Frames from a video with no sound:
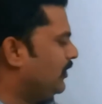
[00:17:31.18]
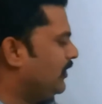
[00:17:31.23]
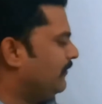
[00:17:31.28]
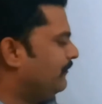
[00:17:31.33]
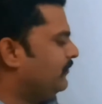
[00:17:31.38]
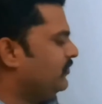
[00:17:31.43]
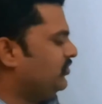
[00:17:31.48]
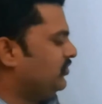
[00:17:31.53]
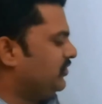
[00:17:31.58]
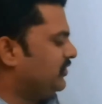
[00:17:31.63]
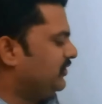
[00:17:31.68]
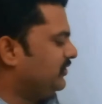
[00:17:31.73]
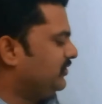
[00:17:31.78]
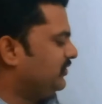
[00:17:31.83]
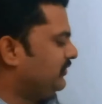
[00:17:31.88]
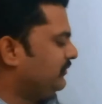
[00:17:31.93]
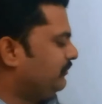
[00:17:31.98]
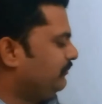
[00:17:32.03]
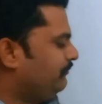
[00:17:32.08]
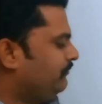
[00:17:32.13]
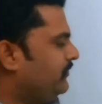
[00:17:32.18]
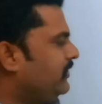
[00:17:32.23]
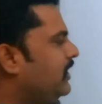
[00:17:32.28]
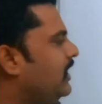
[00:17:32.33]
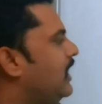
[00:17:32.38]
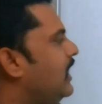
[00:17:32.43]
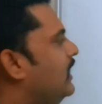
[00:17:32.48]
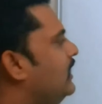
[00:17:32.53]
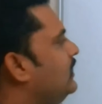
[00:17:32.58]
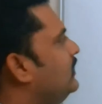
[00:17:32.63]
coefficient,
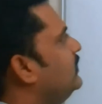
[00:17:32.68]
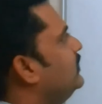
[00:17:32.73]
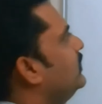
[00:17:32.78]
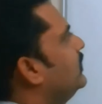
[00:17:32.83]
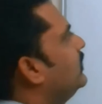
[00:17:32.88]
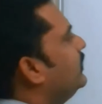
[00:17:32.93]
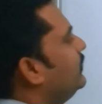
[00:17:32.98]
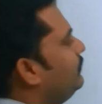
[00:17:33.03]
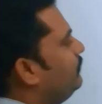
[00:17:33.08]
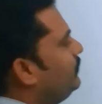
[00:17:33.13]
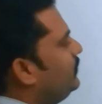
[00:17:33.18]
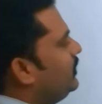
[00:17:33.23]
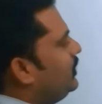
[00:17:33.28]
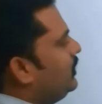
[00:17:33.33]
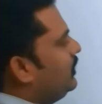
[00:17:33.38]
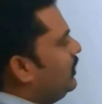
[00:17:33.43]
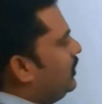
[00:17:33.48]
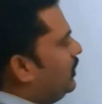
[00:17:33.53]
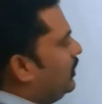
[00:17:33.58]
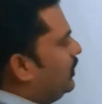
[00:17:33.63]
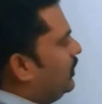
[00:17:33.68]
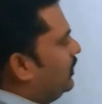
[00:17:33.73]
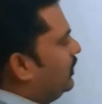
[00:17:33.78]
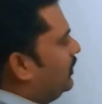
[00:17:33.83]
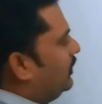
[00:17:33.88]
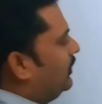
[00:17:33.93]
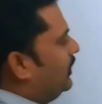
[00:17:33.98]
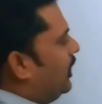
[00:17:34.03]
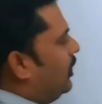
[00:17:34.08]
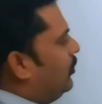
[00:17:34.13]
and
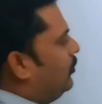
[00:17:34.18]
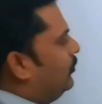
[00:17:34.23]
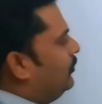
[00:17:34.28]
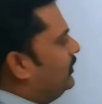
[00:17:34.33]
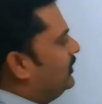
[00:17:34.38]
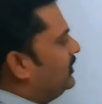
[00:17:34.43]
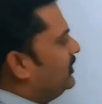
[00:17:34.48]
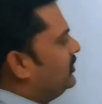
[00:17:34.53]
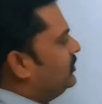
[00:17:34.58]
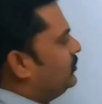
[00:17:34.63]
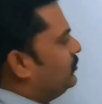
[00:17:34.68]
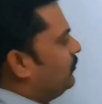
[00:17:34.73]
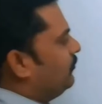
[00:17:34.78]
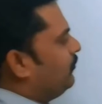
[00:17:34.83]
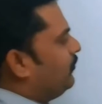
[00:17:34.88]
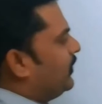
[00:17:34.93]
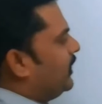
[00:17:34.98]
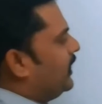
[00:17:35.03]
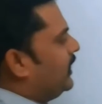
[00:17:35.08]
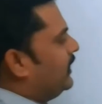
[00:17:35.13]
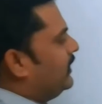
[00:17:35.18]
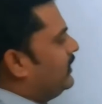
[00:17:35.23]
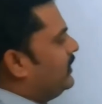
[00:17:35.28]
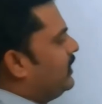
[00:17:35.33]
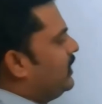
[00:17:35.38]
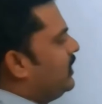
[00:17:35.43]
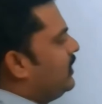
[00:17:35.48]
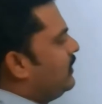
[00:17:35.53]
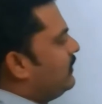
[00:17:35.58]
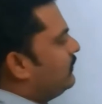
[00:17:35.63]
now it is to
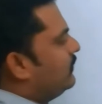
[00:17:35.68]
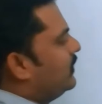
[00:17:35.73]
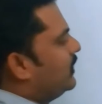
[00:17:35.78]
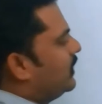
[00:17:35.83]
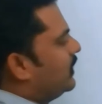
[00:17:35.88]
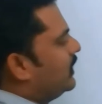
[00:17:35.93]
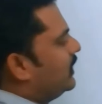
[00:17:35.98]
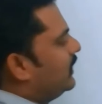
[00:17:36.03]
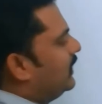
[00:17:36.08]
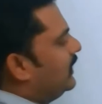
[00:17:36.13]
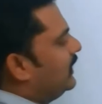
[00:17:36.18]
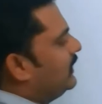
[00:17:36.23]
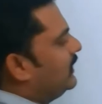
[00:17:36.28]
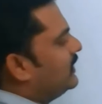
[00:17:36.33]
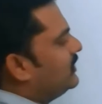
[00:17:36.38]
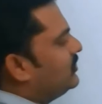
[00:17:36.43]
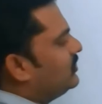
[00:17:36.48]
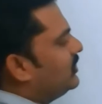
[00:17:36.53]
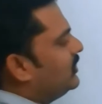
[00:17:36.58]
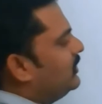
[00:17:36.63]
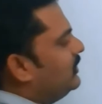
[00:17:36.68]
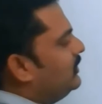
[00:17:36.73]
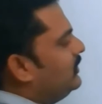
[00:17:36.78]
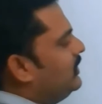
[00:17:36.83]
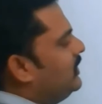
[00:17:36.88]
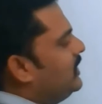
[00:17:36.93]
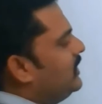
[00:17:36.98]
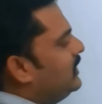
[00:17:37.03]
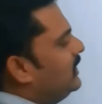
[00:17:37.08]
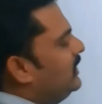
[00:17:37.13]
find the regression
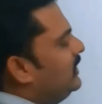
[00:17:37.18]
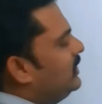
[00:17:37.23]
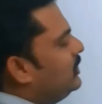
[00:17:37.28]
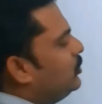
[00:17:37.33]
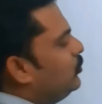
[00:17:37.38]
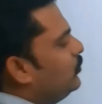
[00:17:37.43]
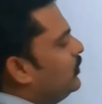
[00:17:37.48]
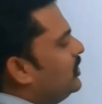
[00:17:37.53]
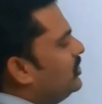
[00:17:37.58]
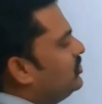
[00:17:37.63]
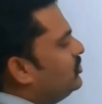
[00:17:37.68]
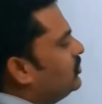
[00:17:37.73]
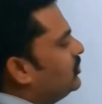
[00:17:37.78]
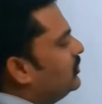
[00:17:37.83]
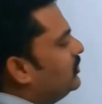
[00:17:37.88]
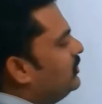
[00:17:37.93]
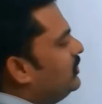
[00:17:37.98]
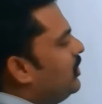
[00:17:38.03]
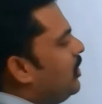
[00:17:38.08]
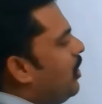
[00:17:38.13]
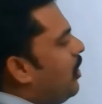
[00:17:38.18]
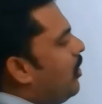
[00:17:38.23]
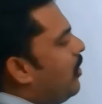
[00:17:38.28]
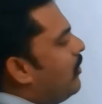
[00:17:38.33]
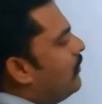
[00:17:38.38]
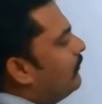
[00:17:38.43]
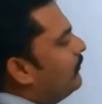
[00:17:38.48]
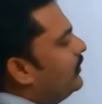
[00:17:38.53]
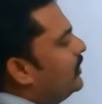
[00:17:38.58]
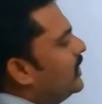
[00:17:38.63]
equation
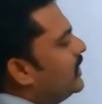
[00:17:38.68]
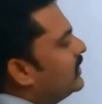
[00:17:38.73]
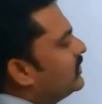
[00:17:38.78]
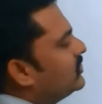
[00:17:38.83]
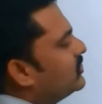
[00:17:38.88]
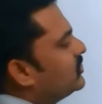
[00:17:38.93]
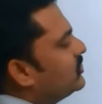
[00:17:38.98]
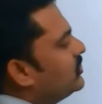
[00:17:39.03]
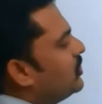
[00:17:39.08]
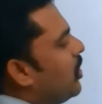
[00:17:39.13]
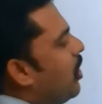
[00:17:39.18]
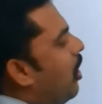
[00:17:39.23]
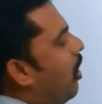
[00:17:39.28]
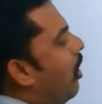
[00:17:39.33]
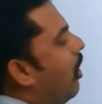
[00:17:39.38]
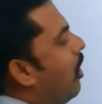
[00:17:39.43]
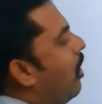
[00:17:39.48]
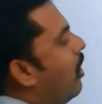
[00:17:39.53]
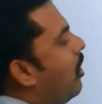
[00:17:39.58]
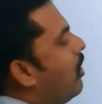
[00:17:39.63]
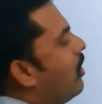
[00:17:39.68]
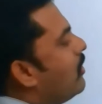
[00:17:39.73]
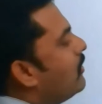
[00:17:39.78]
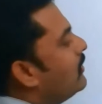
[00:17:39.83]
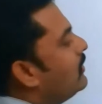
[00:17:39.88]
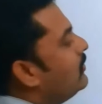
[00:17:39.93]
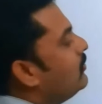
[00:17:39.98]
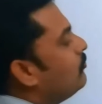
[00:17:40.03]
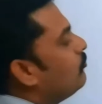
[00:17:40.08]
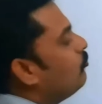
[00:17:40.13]
of x
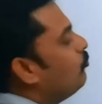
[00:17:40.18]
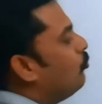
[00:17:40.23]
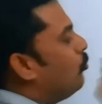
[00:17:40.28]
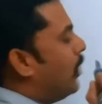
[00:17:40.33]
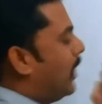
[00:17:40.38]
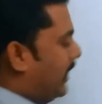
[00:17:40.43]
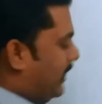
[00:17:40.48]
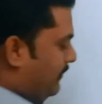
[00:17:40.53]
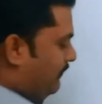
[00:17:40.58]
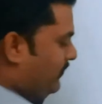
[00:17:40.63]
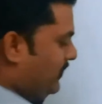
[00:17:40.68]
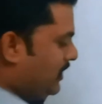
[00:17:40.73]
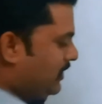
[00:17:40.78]
on y.